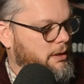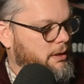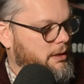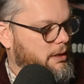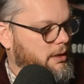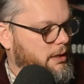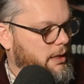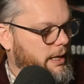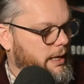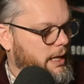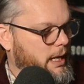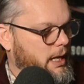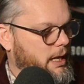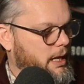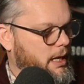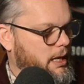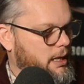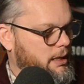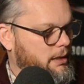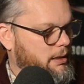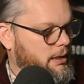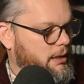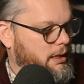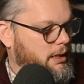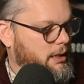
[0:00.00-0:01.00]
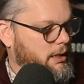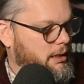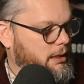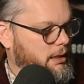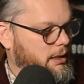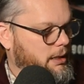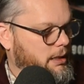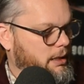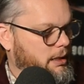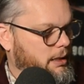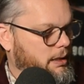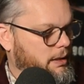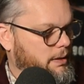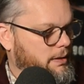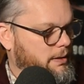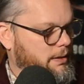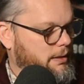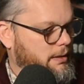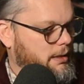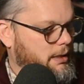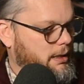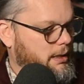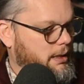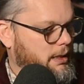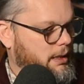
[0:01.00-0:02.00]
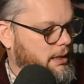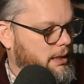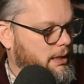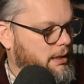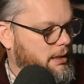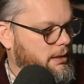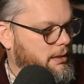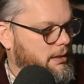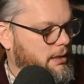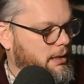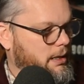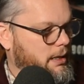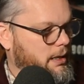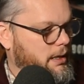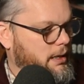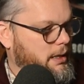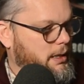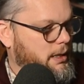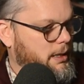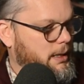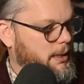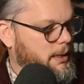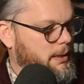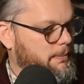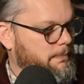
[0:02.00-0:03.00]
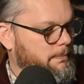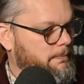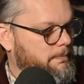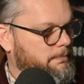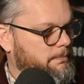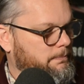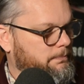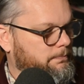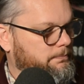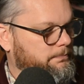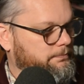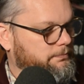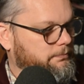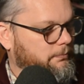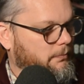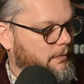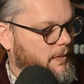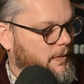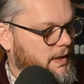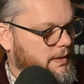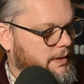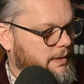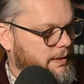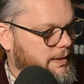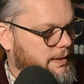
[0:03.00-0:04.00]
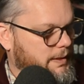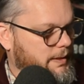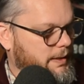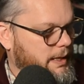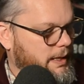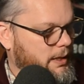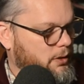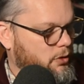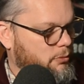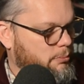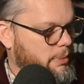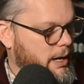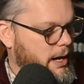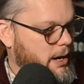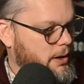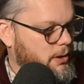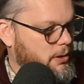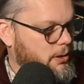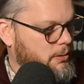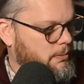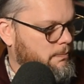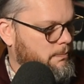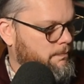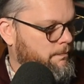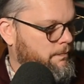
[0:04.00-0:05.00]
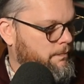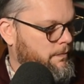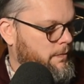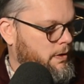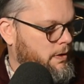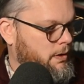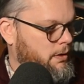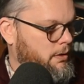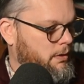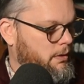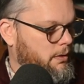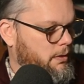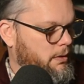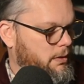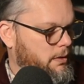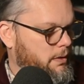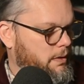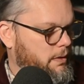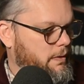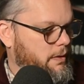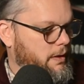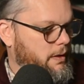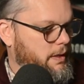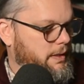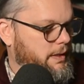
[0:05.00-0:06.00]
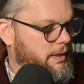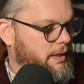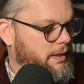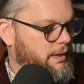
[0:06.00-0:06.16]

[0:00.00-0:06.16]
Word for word: and it is the um, it's a single barrel. This is